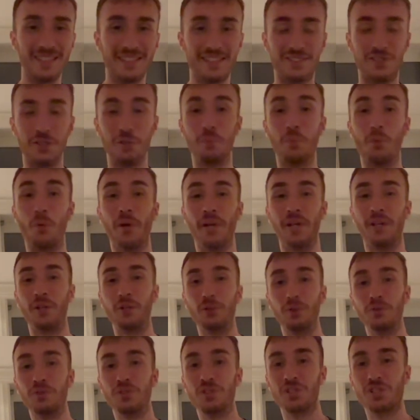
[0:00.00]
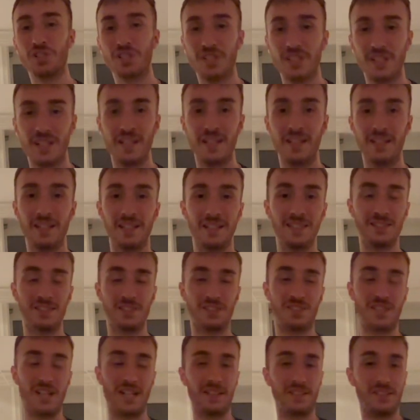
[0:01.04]
It's your boy Gooch.
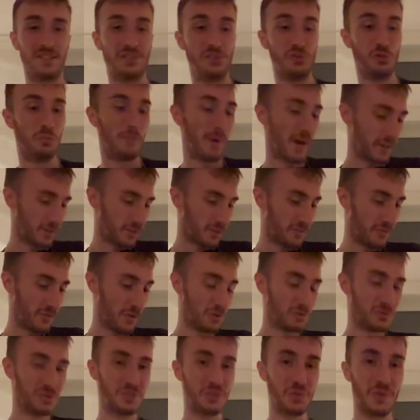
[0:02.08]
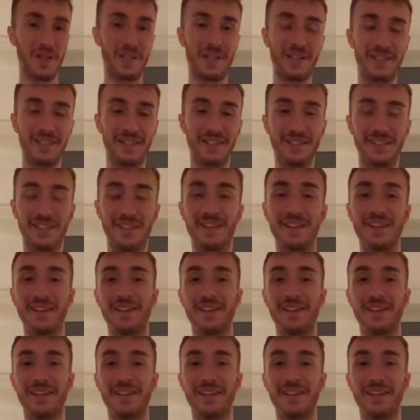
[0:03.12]
Just got this new microphone so I can